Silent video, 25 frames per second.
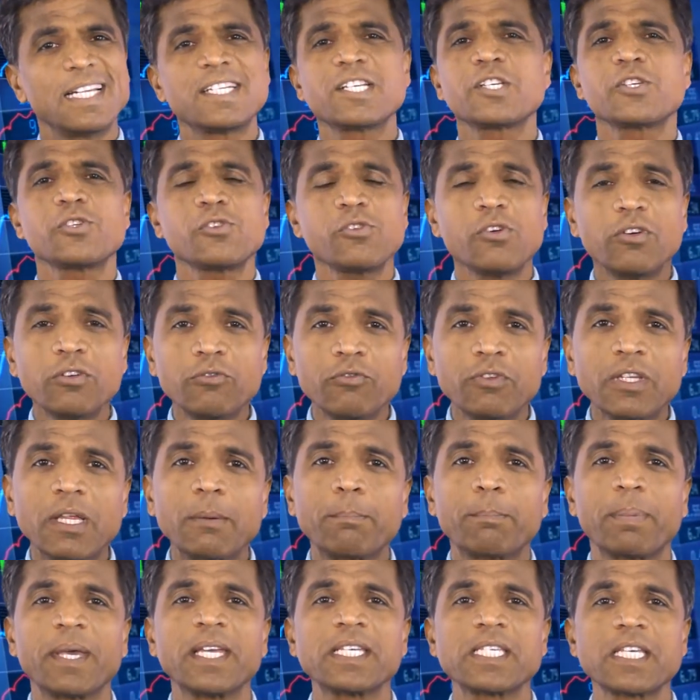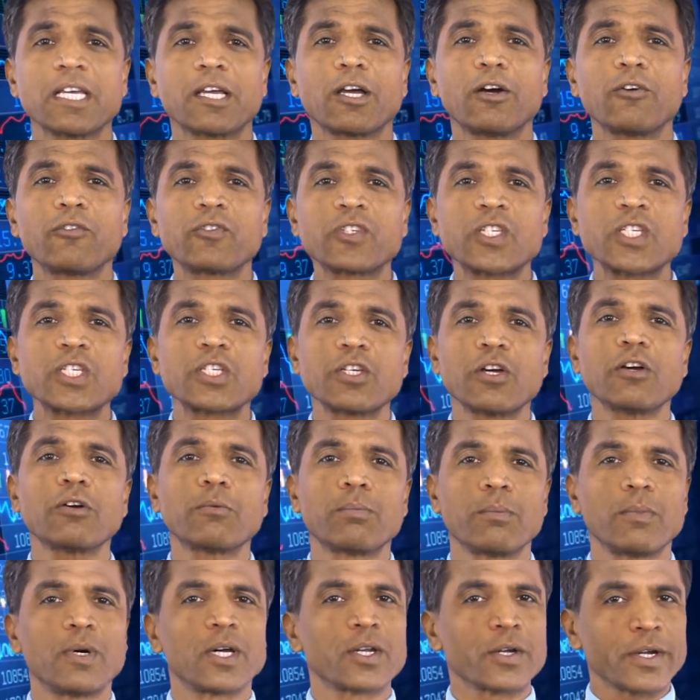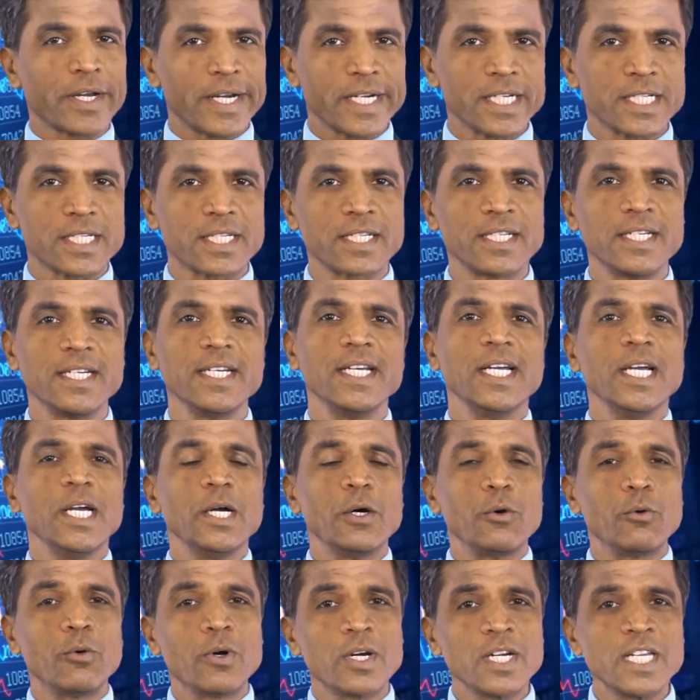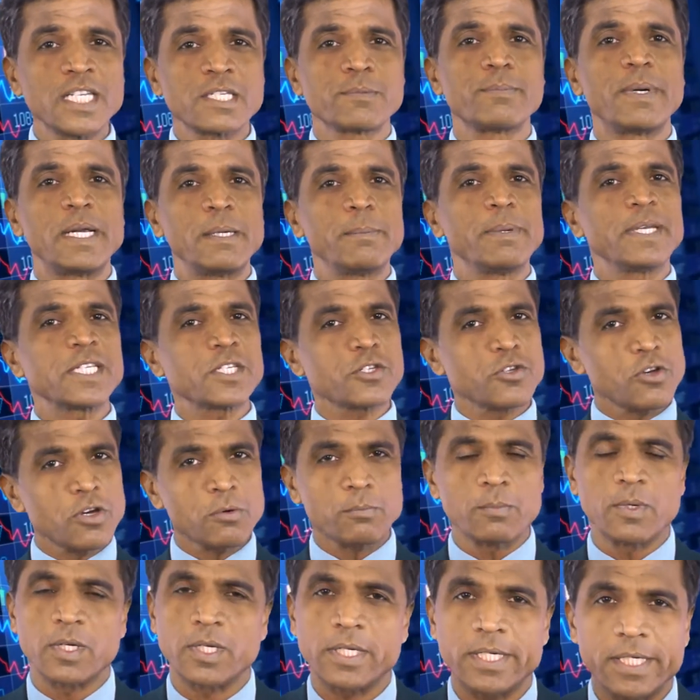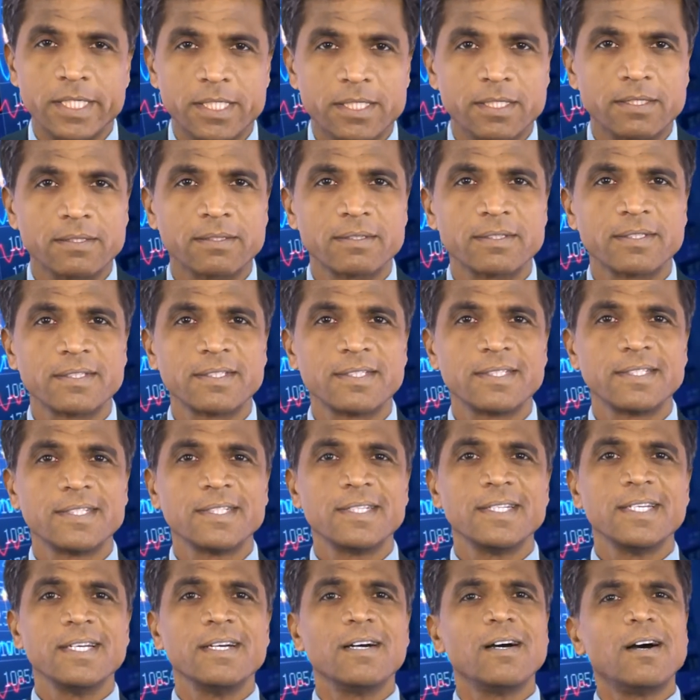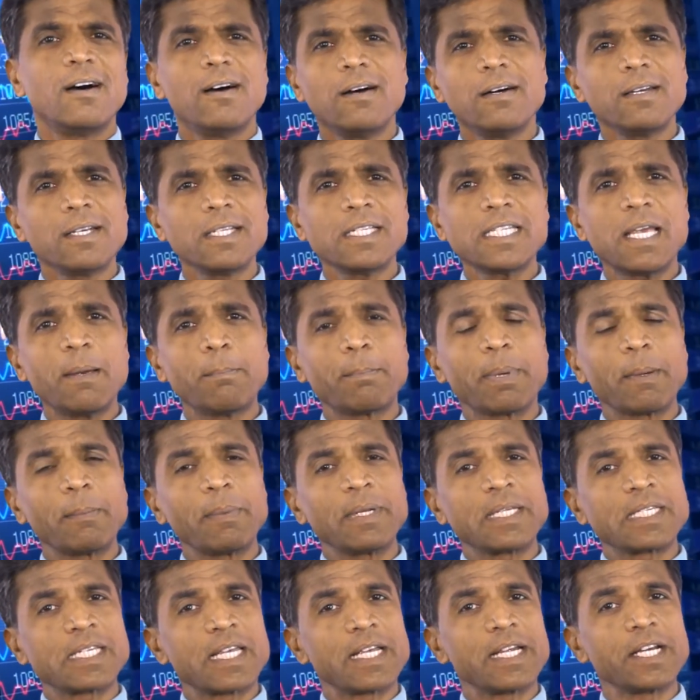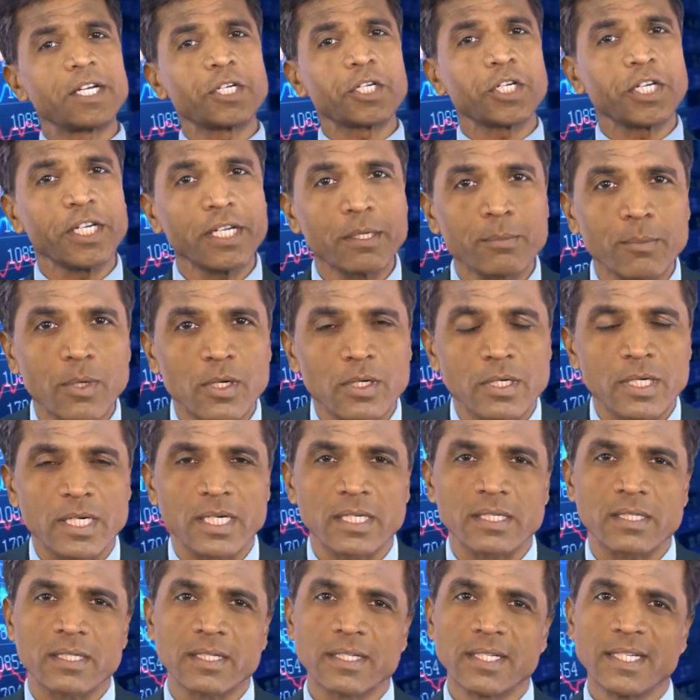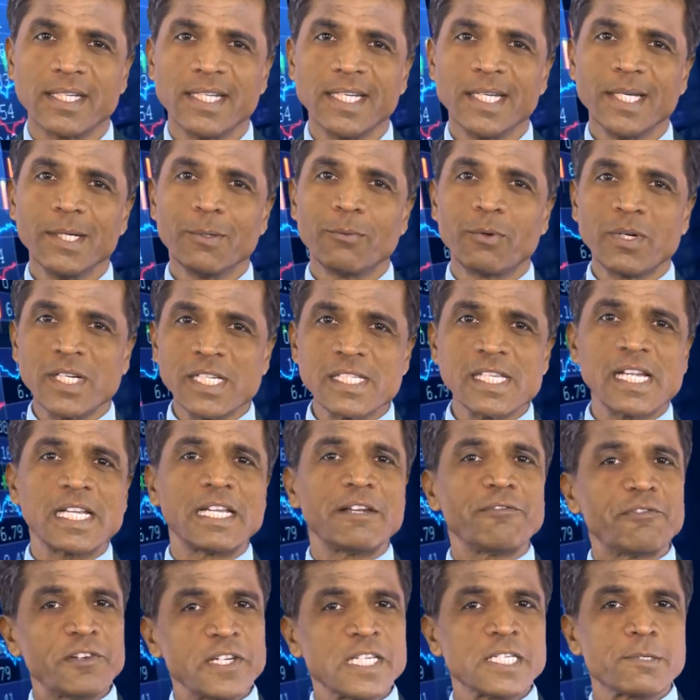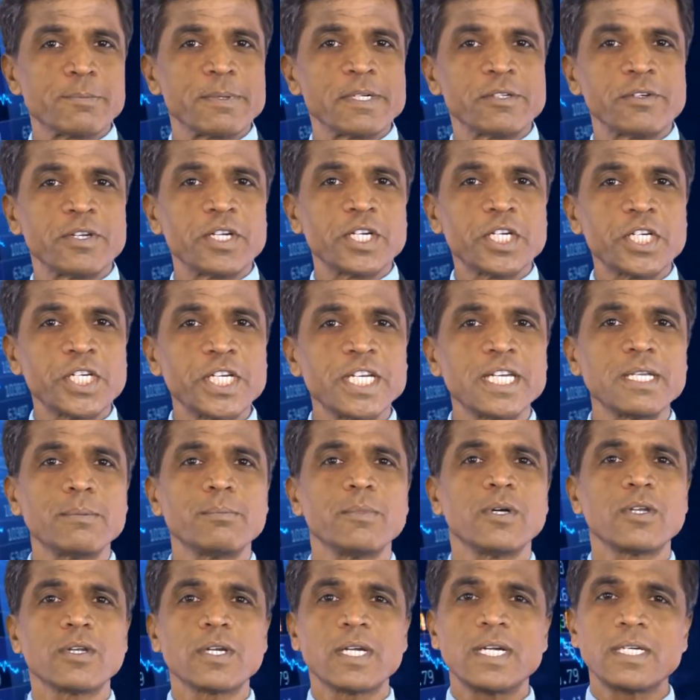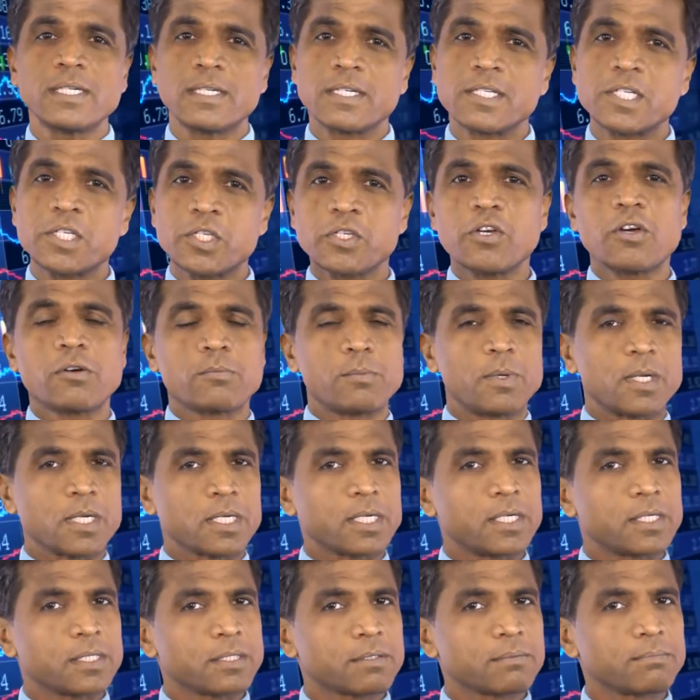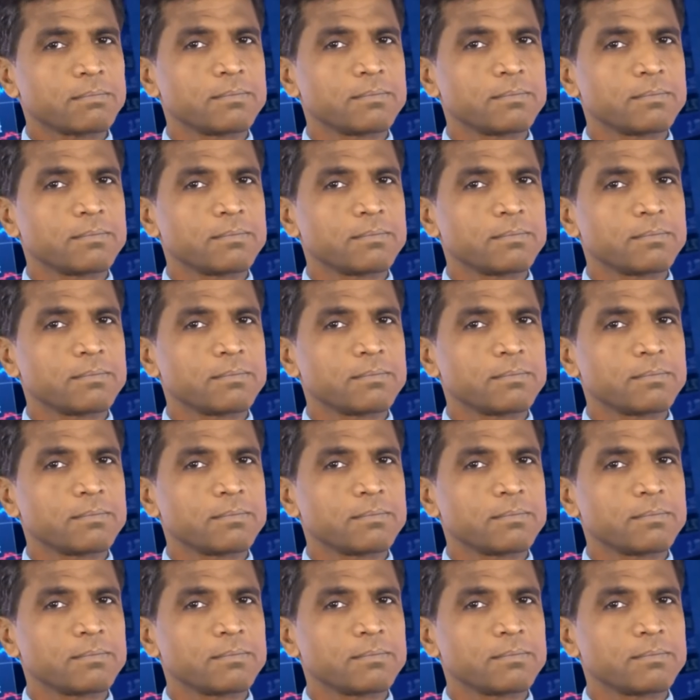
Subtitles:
start with the basic of stock market. What is meant by stock market? Or some people say share market. What is the difference between share market and stock market?